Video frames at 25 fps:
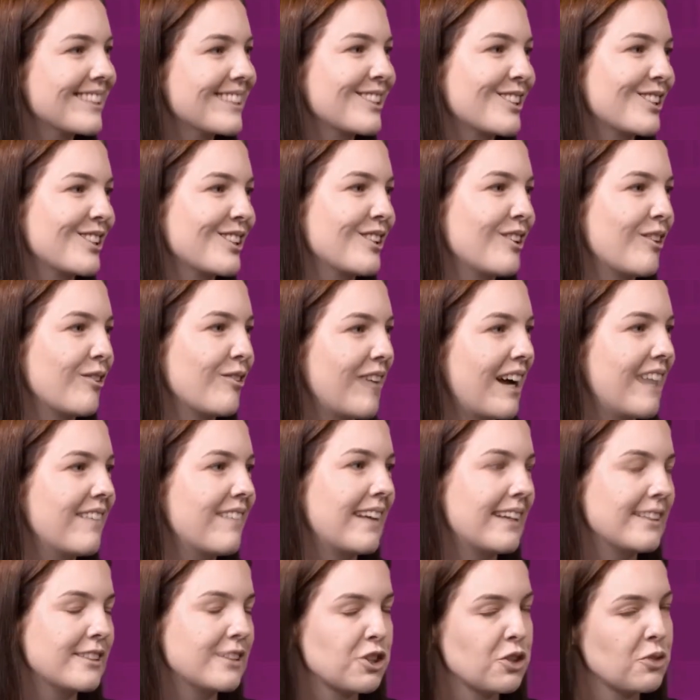so around
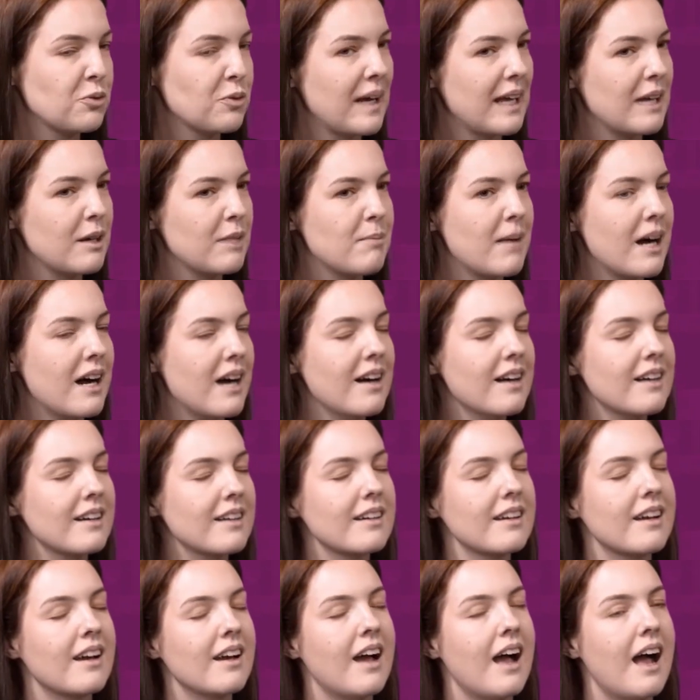that 2-week
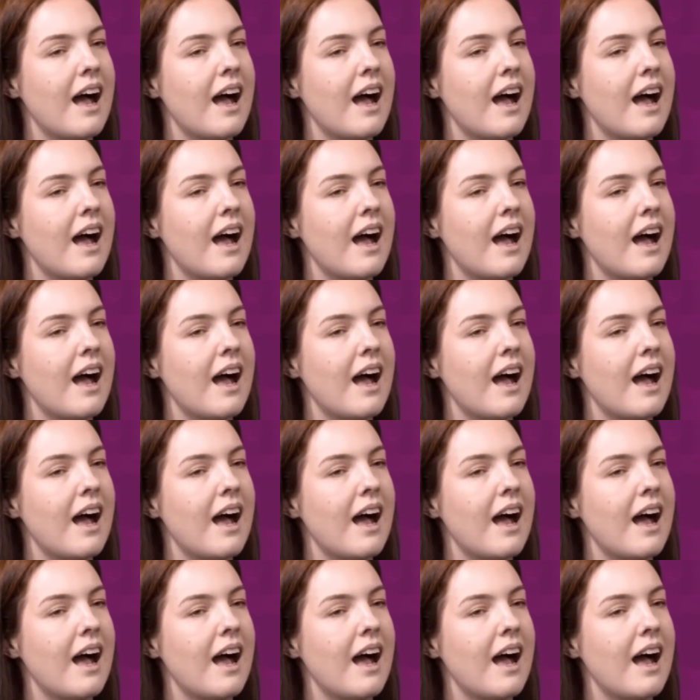mark.